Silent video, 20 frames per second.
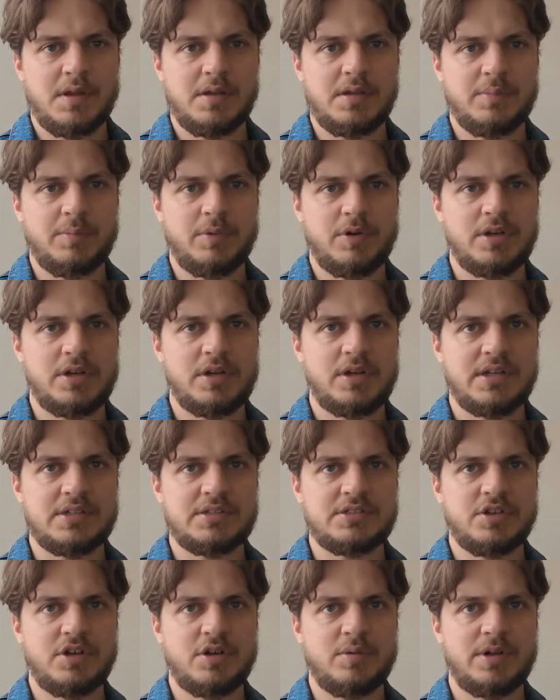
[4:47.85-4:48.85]
Napoleon
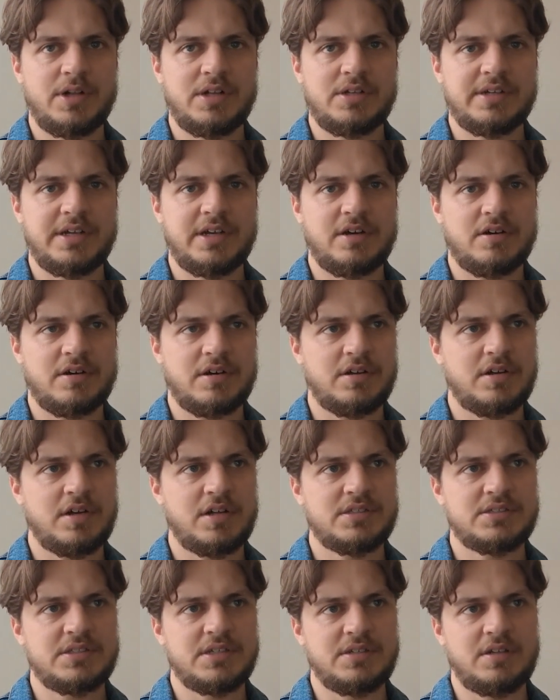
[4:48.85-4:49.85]
and Snowball, they are in
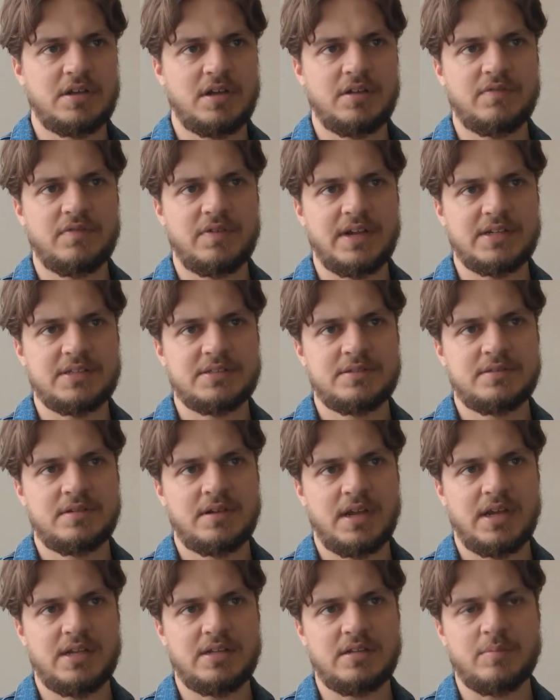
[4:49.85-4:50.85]
constant conflict
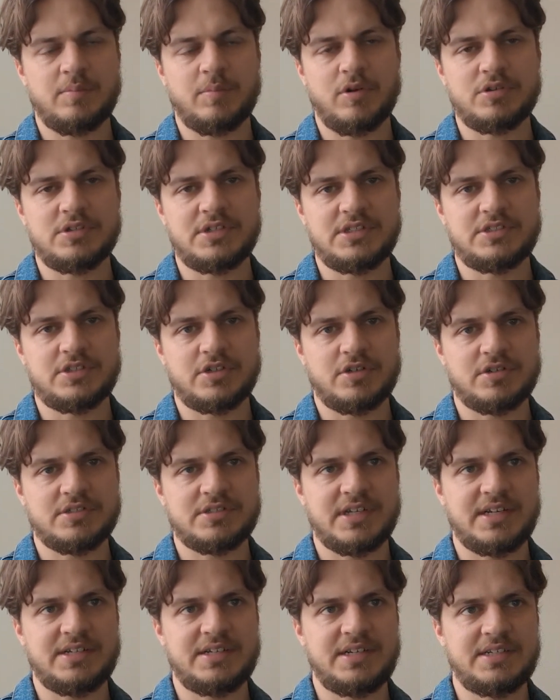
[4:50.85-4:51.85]
and oppose each
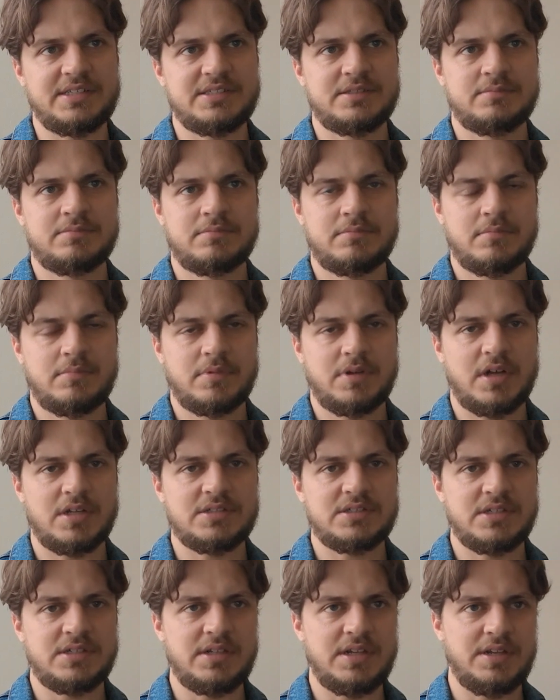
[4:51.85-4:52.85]
other's ideas
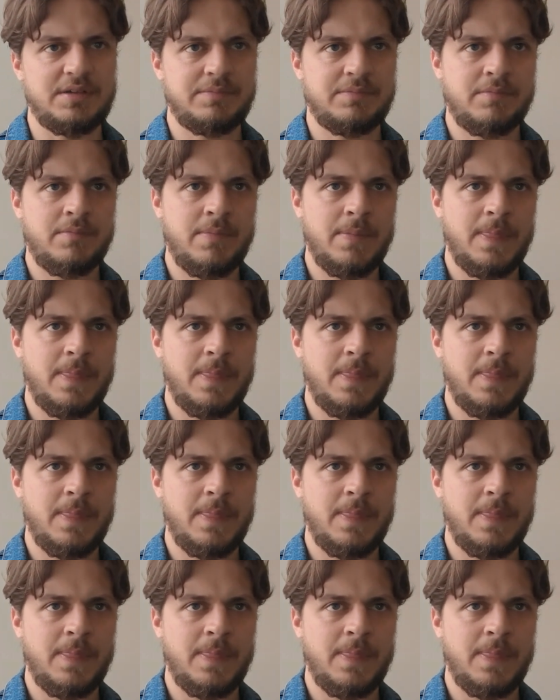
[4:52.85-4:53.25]
constantly.